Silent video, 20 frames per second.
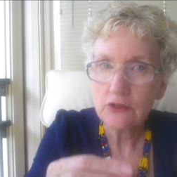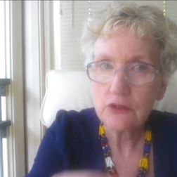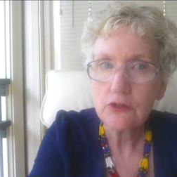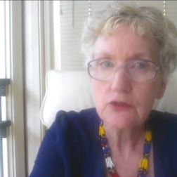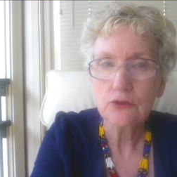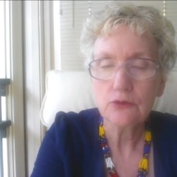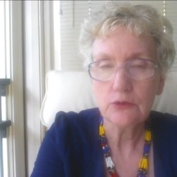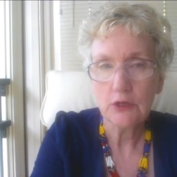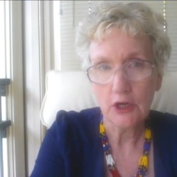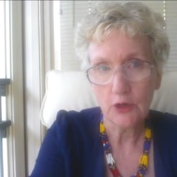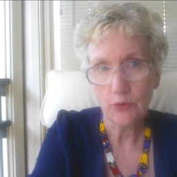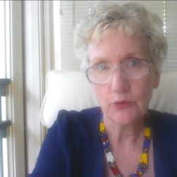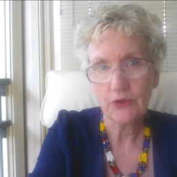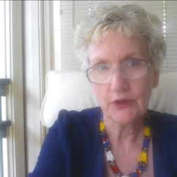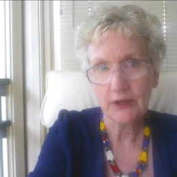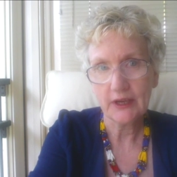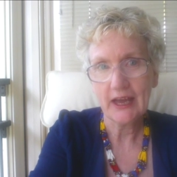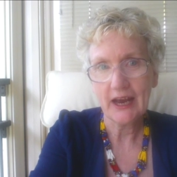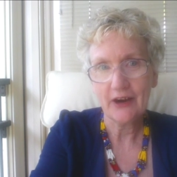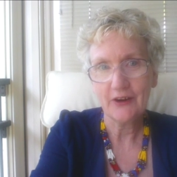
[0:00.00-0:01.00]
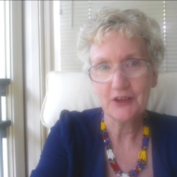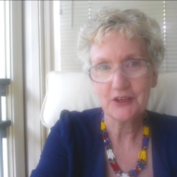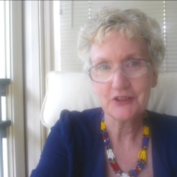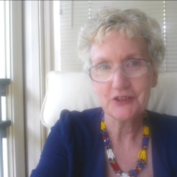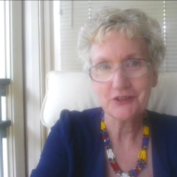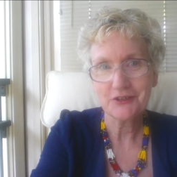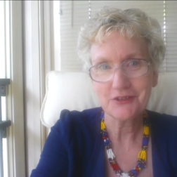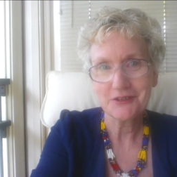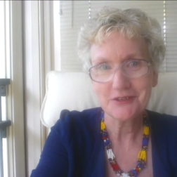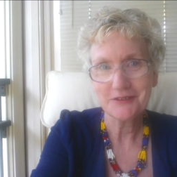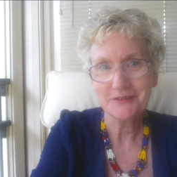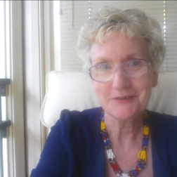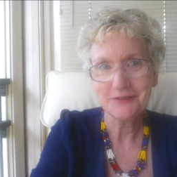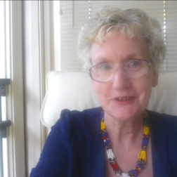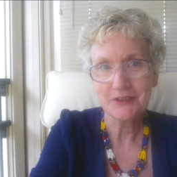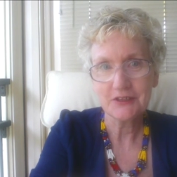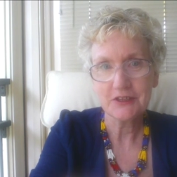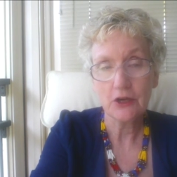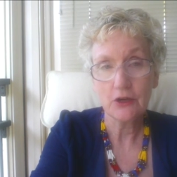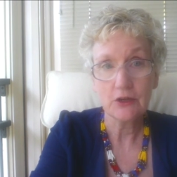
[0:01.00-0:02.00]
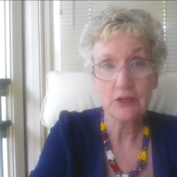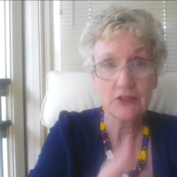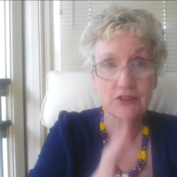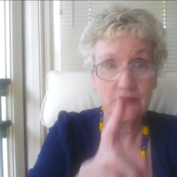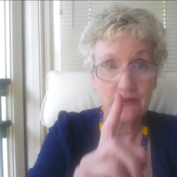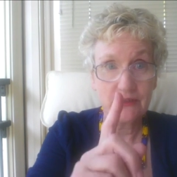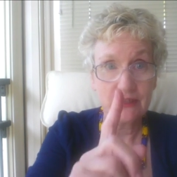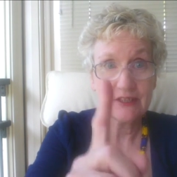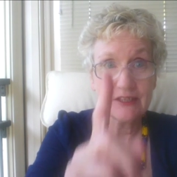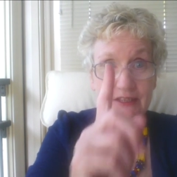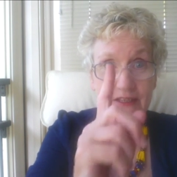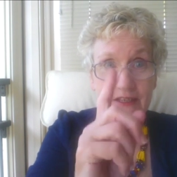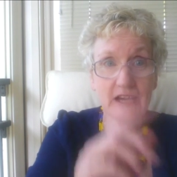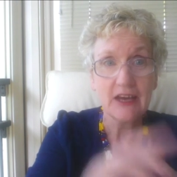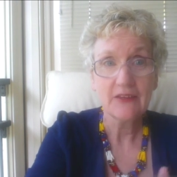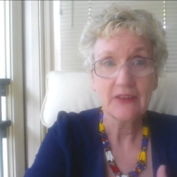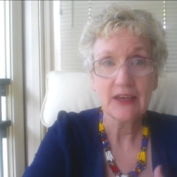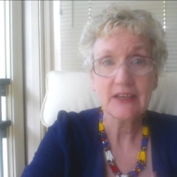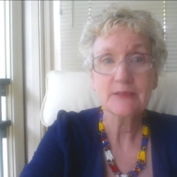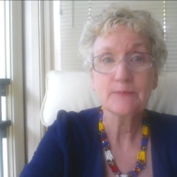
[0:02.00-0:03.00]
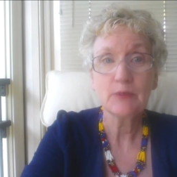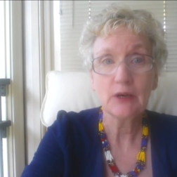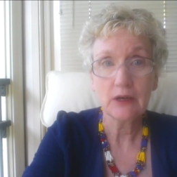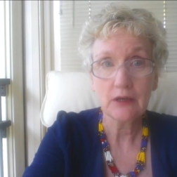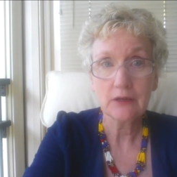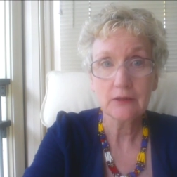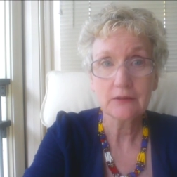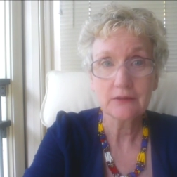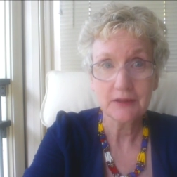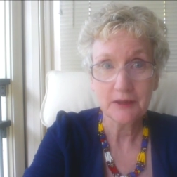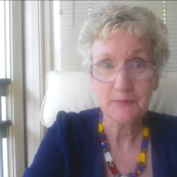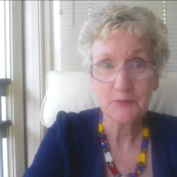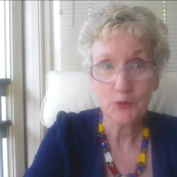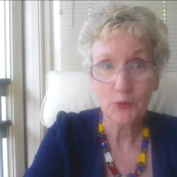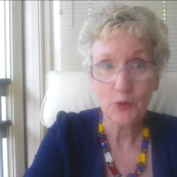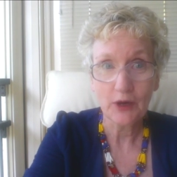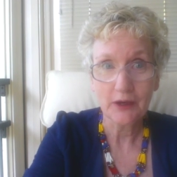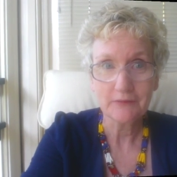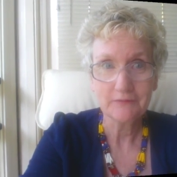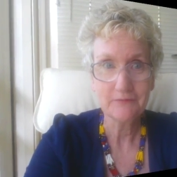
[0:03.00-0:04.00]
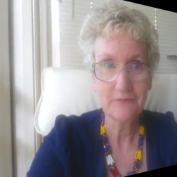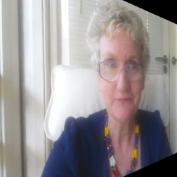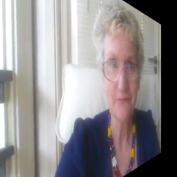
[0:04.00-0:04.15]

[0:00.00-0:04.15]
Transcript: to do with the characters that's holy. So that's part number one.